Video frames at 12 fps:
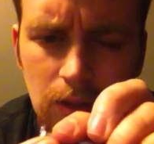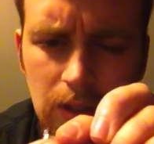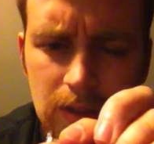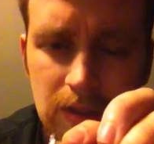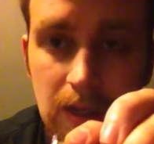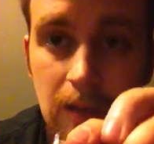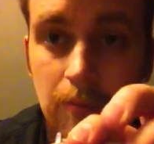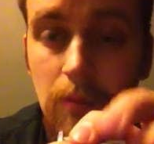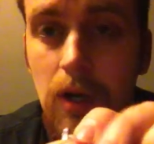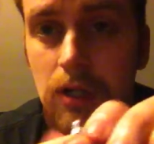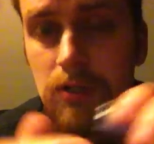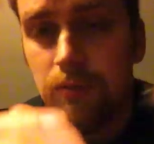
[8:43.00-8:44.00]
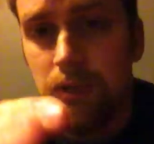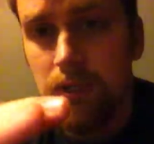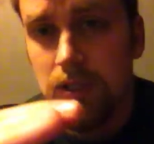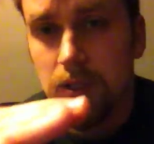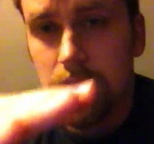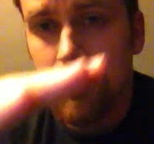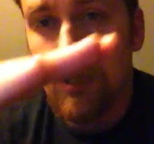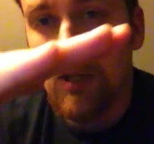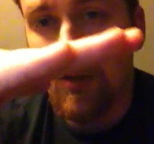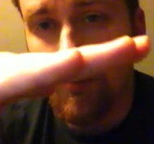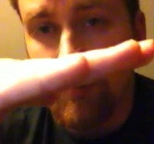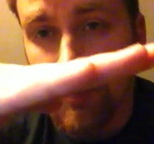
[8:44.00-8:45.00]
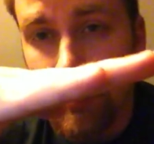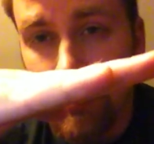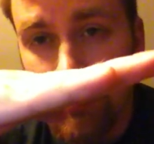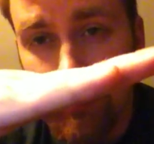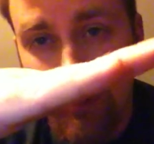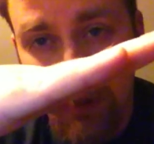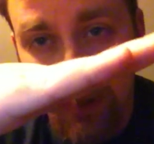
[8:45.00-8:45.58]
it's not much, but it's a little bit, just